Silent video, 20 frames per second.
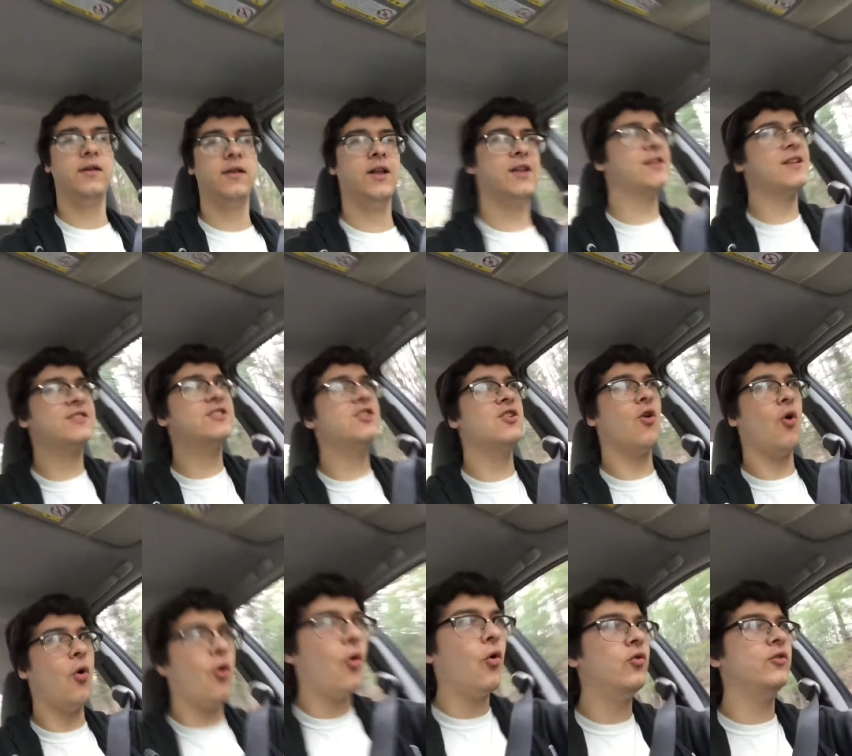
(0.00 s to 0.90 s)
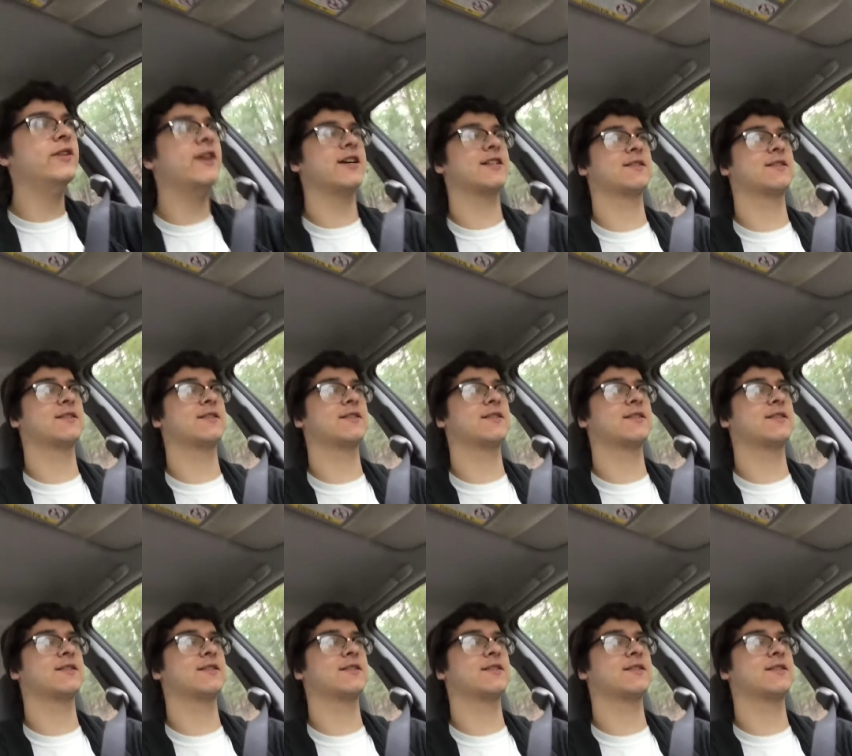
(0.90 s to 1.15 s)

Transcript: Like, that's the only